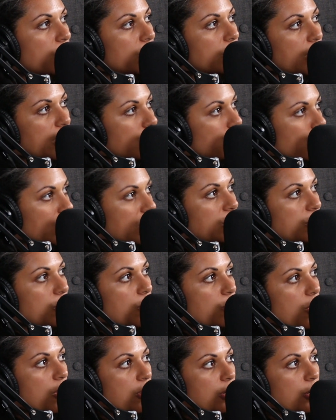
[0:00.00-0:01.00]

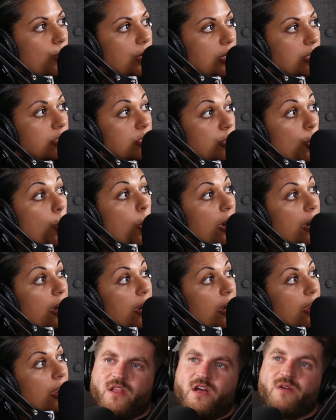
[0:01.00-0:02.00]
want to store.
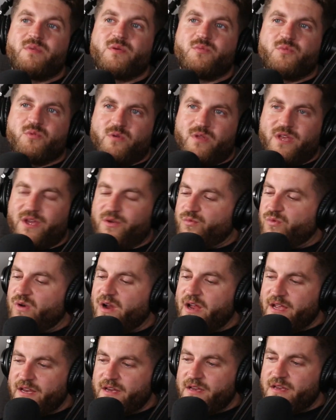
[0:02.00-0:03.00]
a lot of people were like,
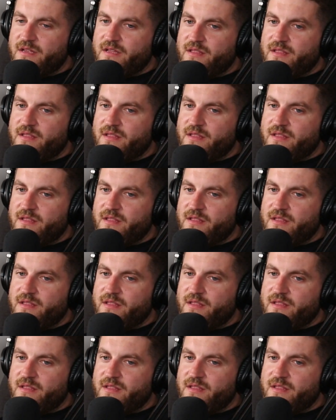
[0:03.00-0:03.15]
right.